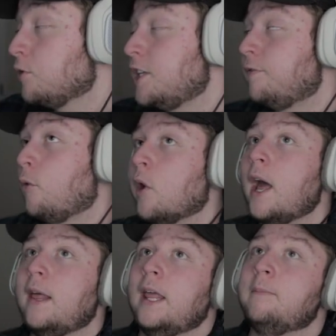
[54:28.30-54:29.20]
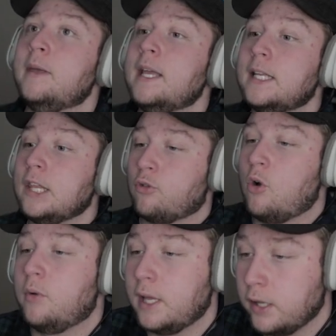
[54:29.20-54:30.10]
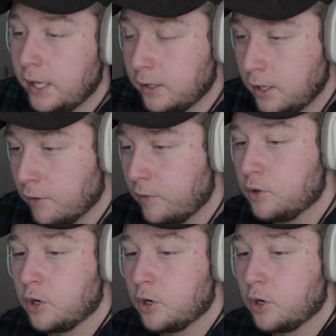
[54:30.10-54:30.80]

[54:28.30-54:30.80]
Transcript: see Fortnite like being dethroned in the near future